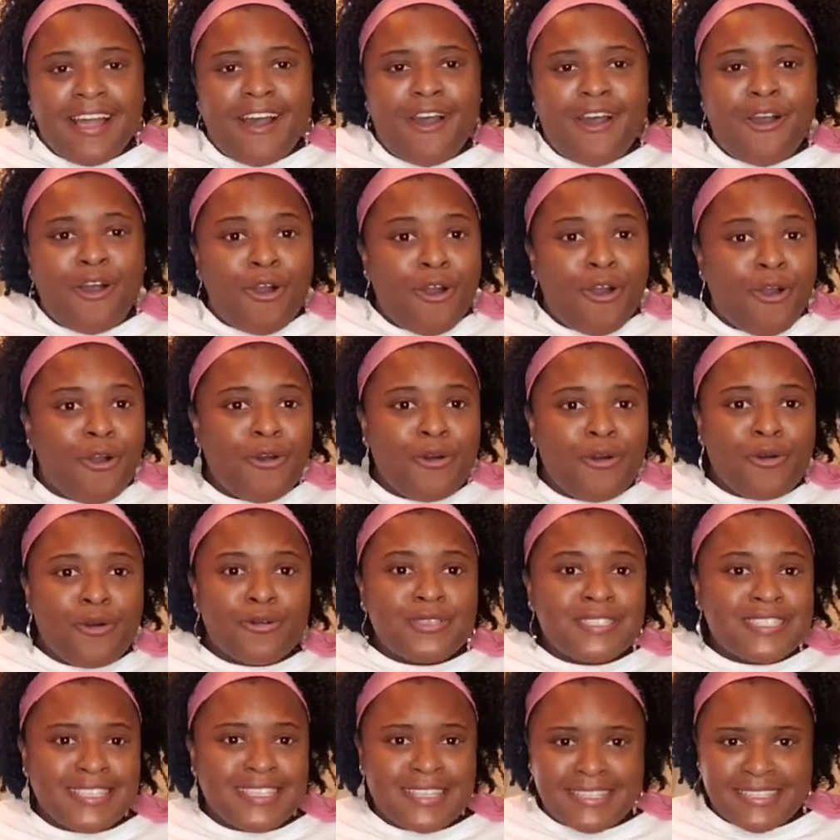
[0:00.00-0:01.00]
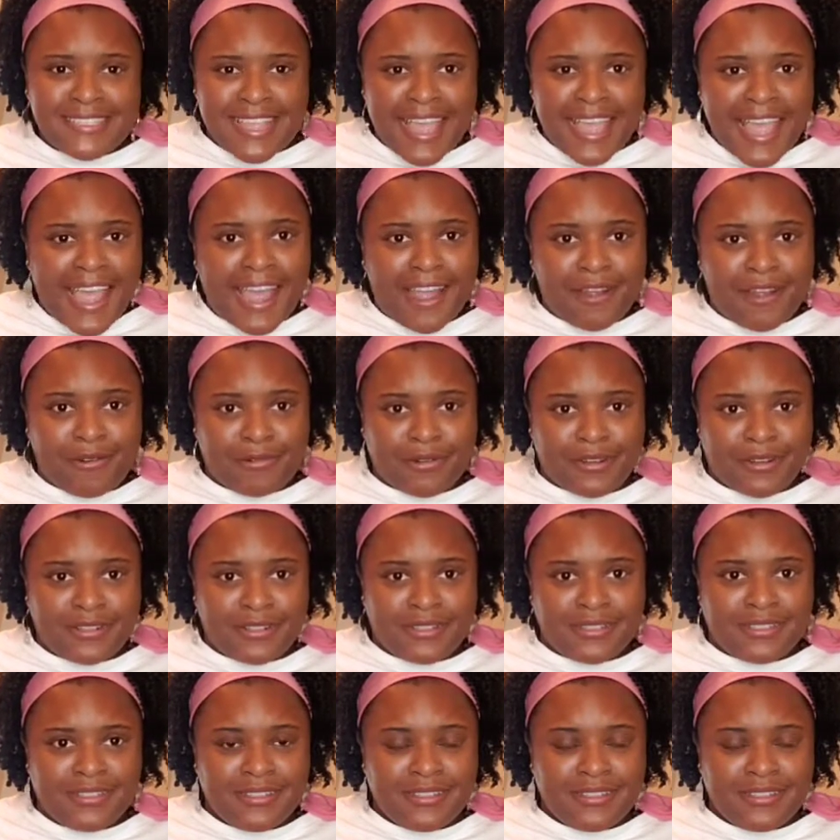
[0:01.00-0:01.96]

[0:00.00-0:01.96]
A whole 6 hours